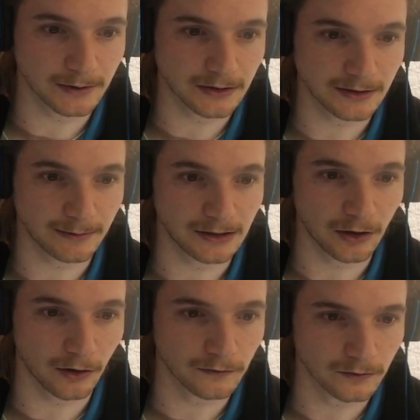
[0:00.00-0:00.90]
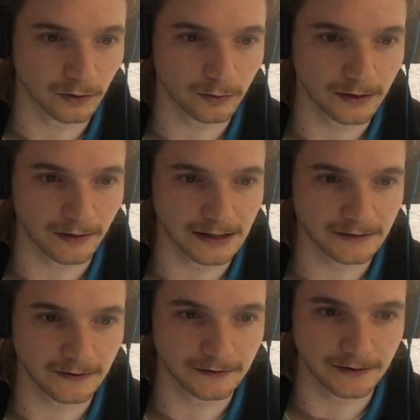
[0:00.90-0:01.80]
because I mean, your overall win rate's
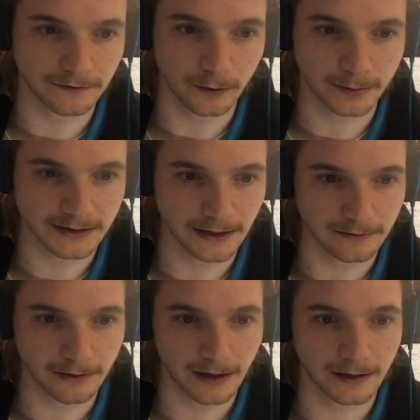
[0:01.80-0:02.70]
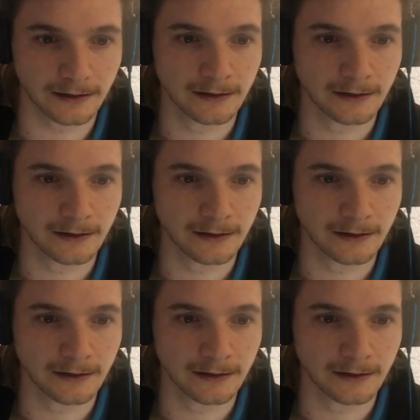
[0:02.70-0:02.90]
54%, right?